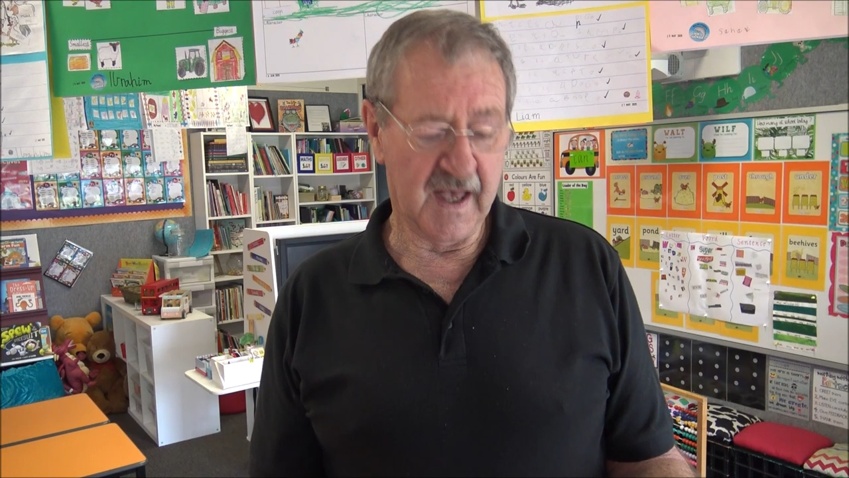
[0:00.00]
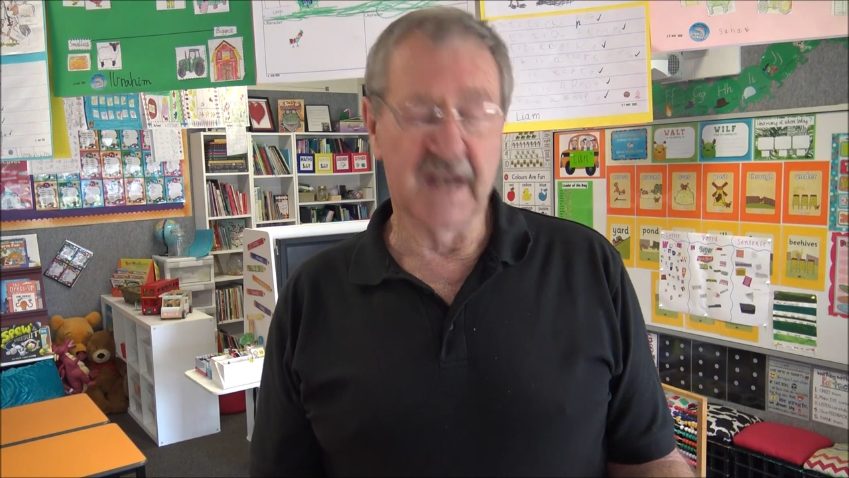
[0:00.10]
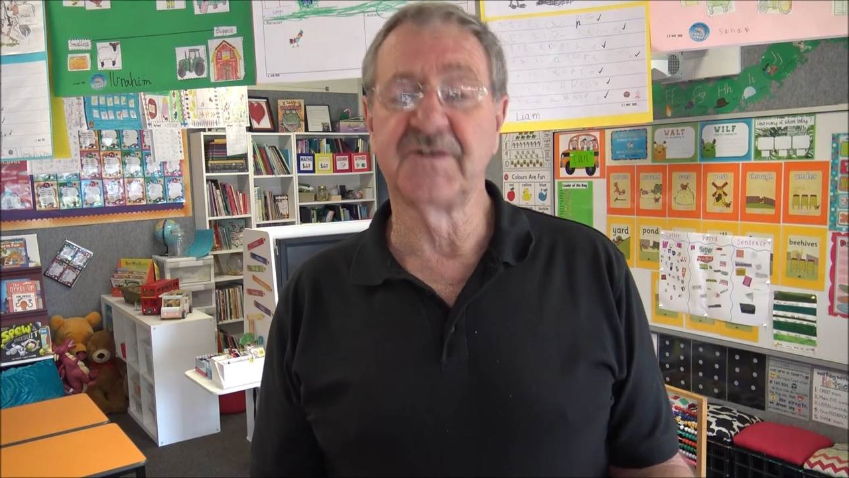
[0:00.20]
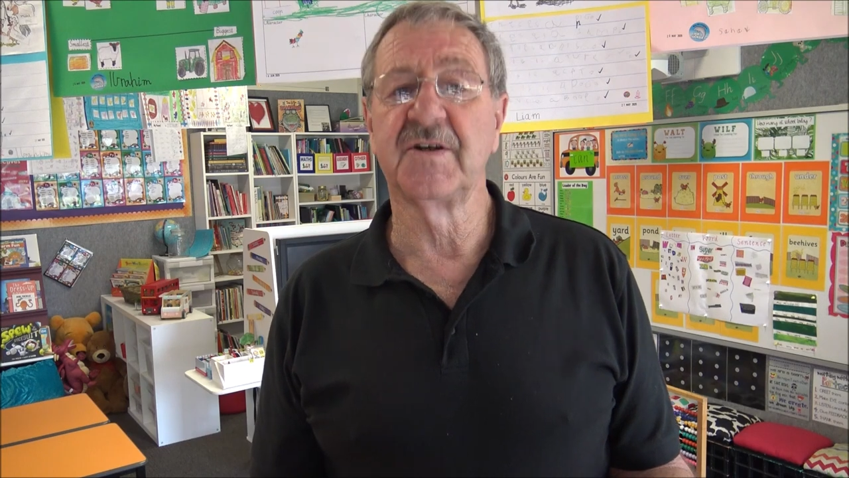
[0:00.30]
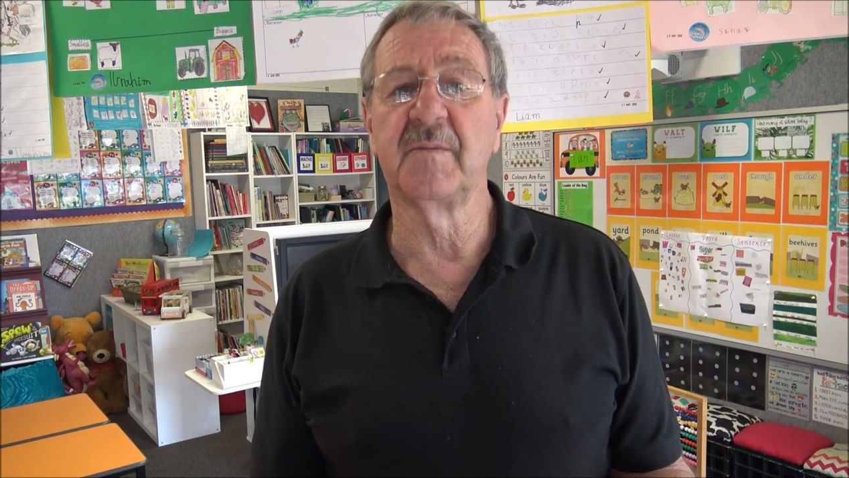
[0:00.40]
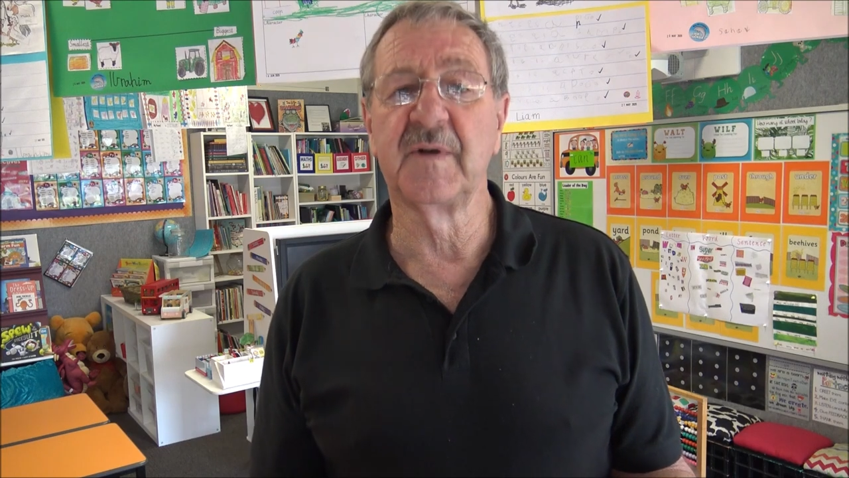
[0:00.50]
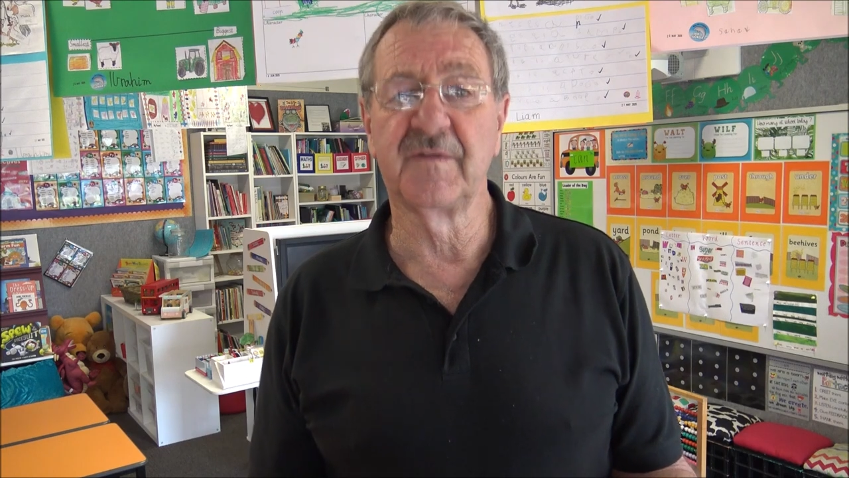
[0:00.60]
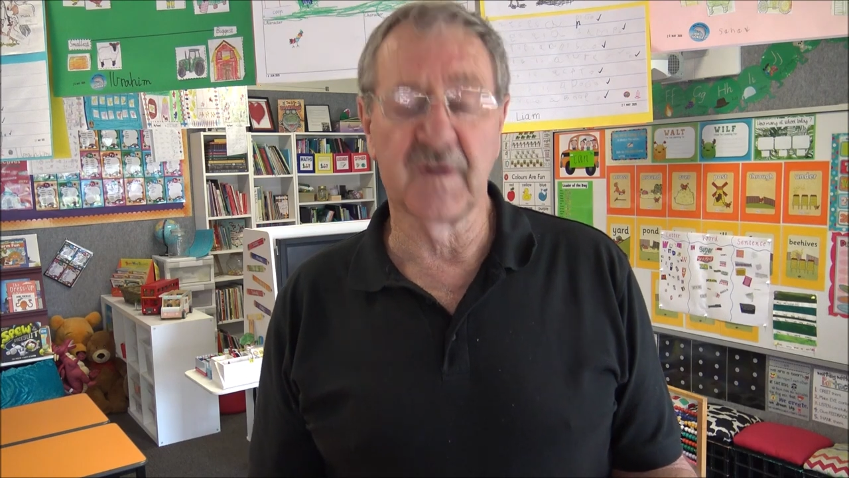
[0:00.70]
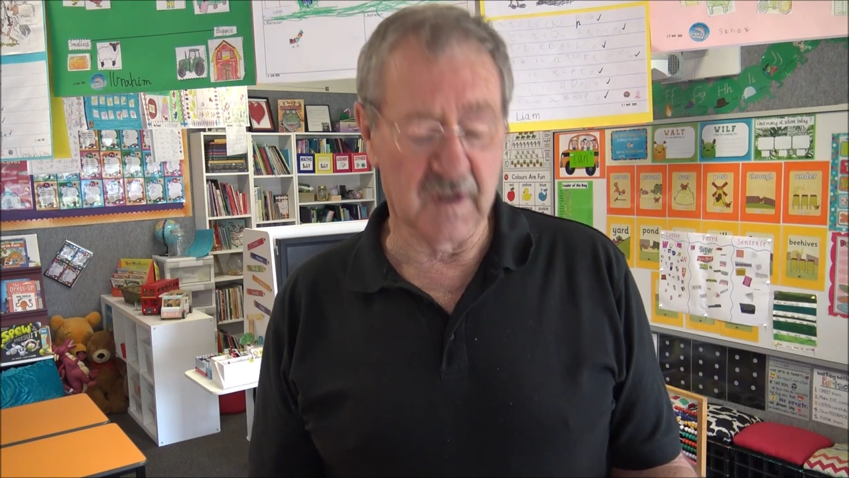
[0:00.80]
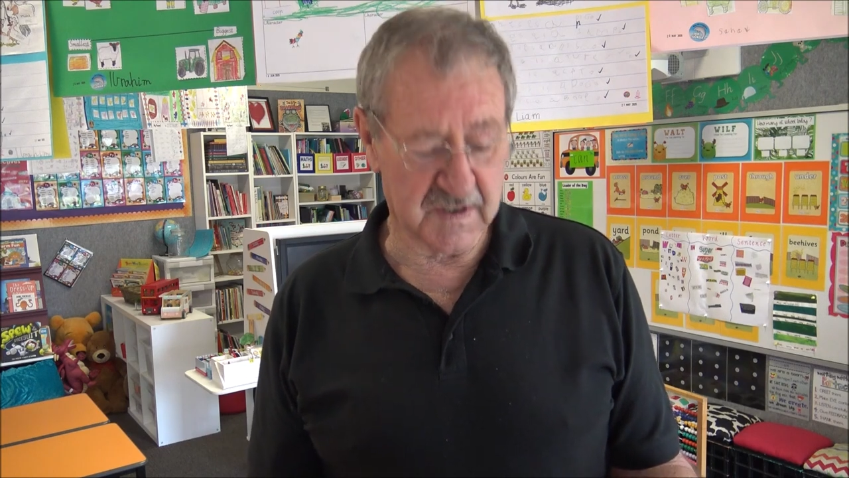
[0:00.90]
a German
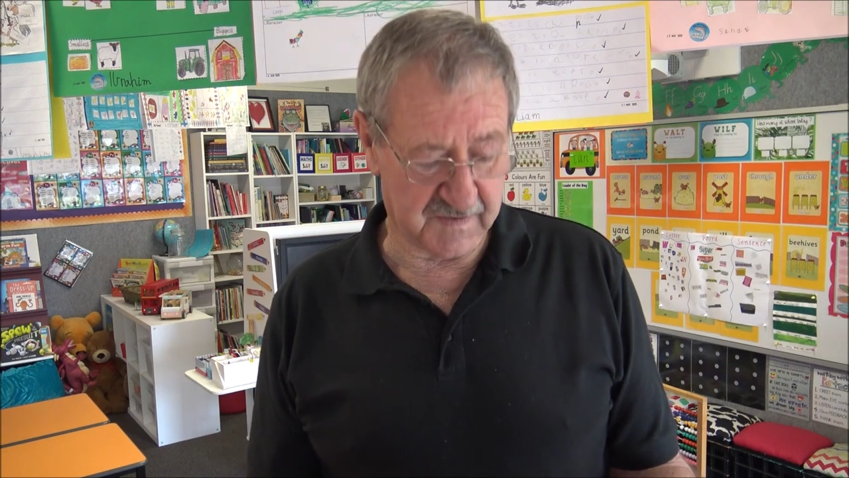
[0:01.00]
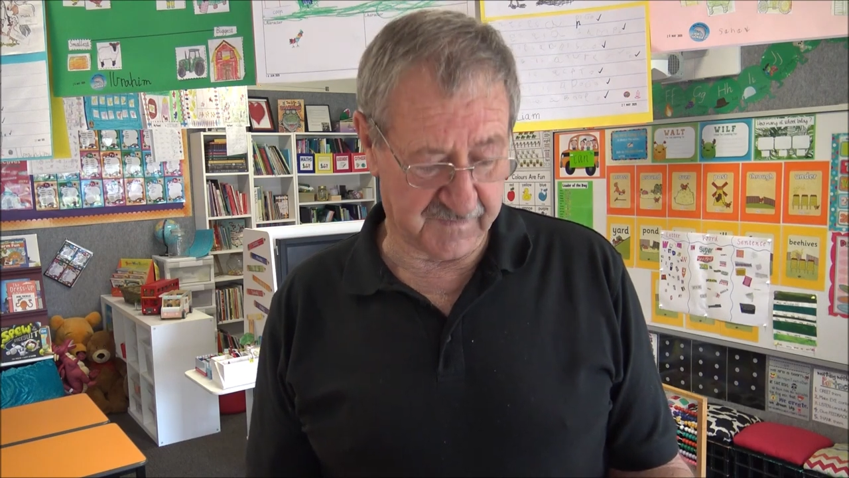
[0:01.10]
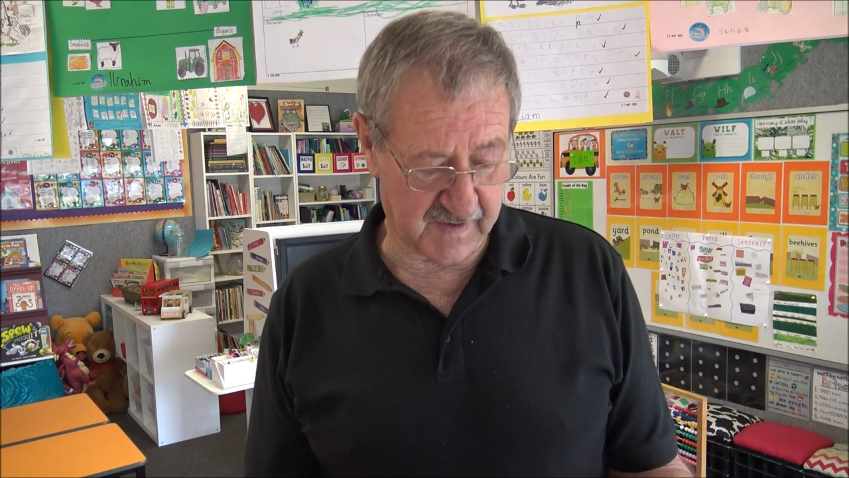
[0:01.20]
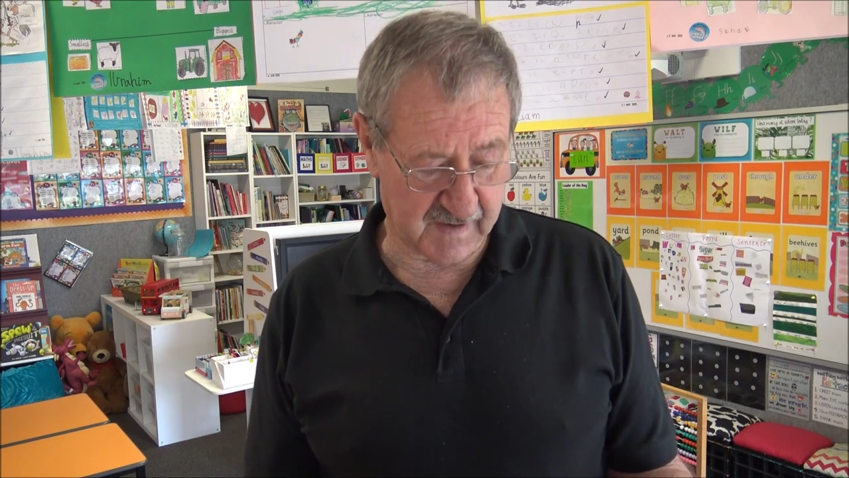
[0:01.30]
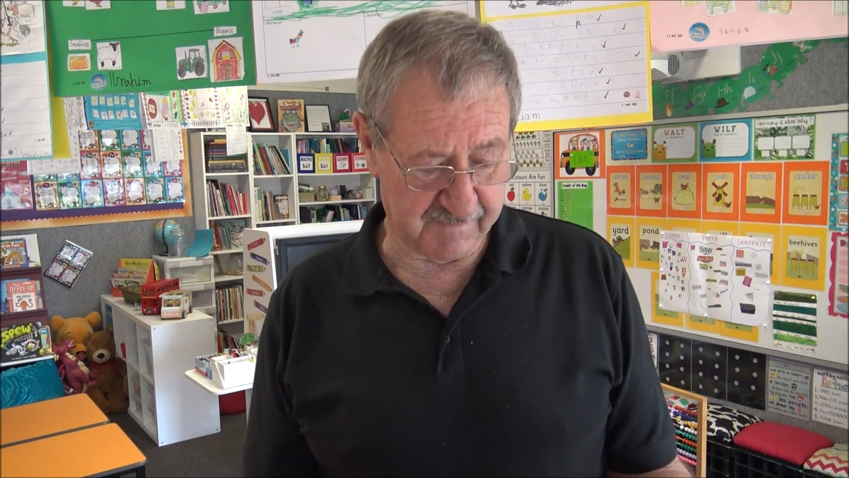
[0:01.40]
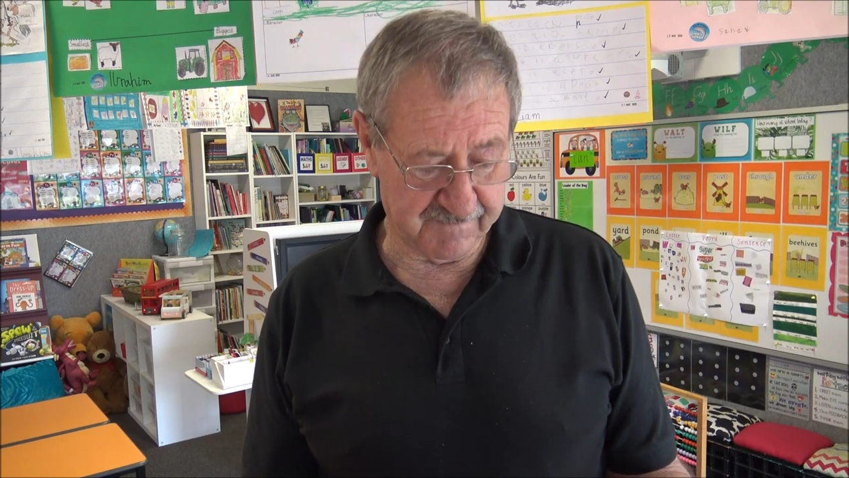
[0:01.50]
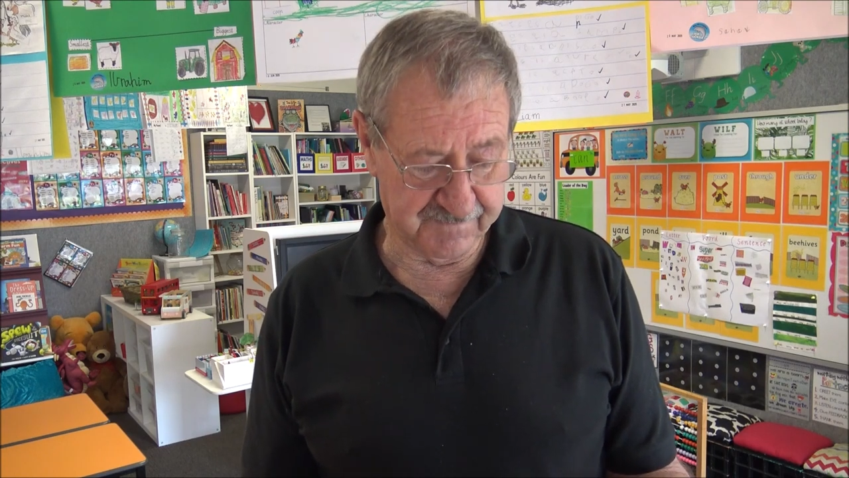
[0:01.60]
philosopher,